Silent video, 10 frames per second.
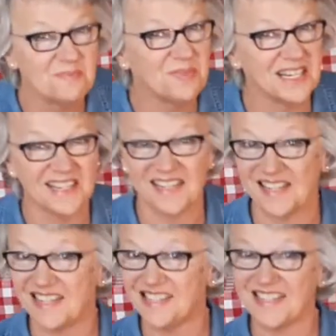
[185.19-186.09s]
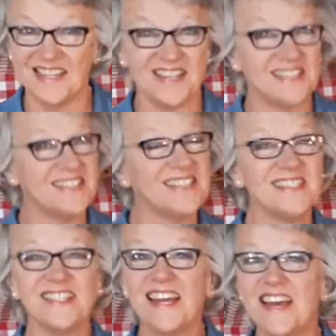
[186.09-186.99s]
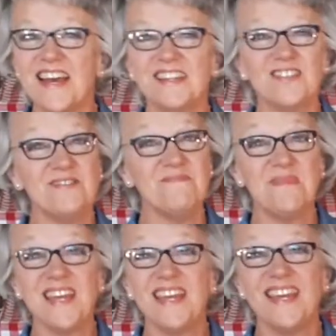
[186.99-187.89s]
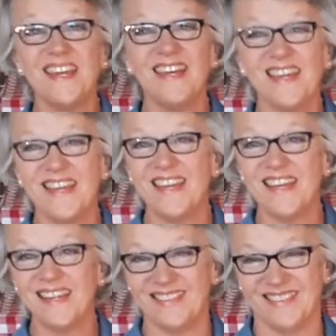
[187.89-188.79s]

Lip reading: but he didn't catch me.